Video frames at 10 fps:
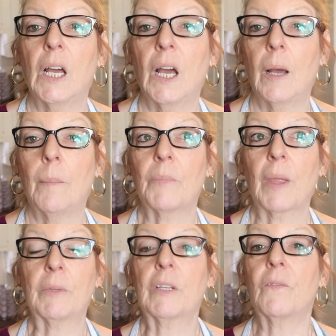
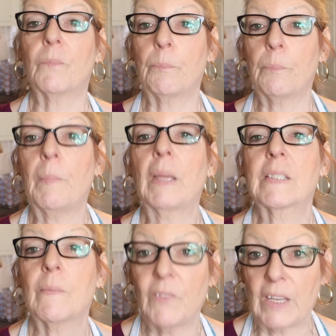I'm gonna make
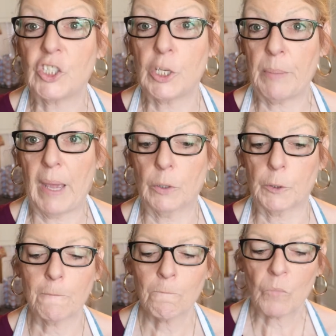some veggie
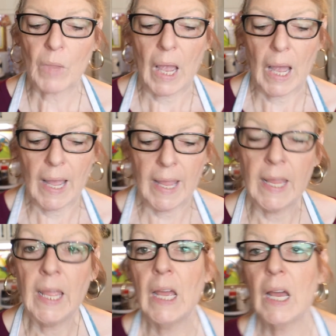powder.
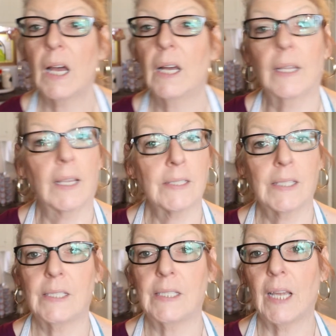Like I
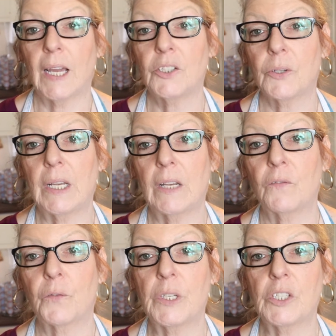said, dehydrate
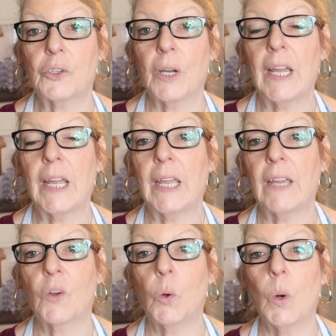and freeze dry. I
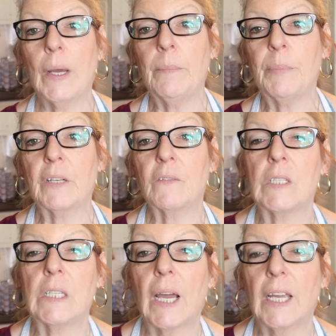have quite a bit of
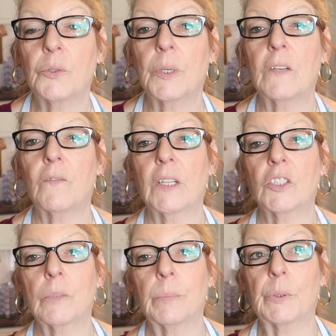dehydrated
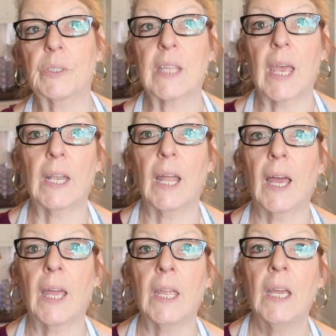vegetables that
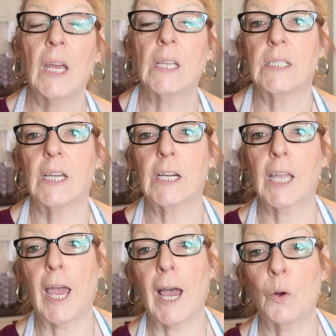I
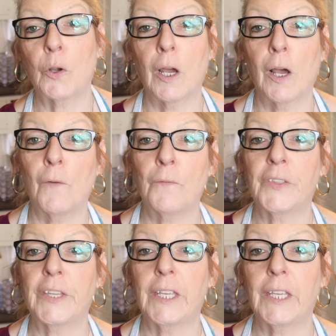dug out
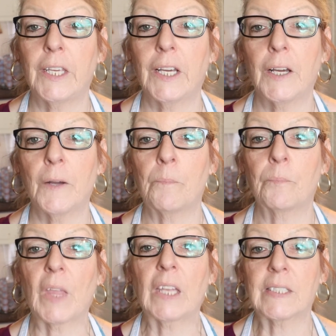of the
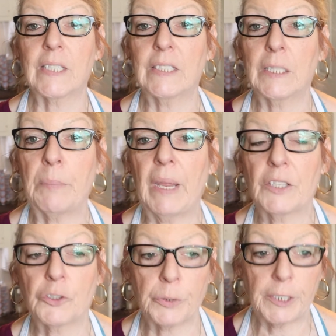extended
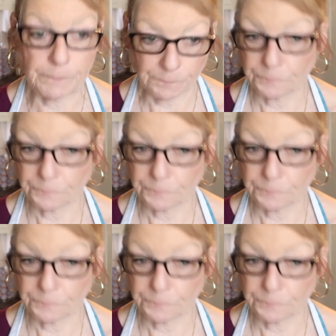pantry,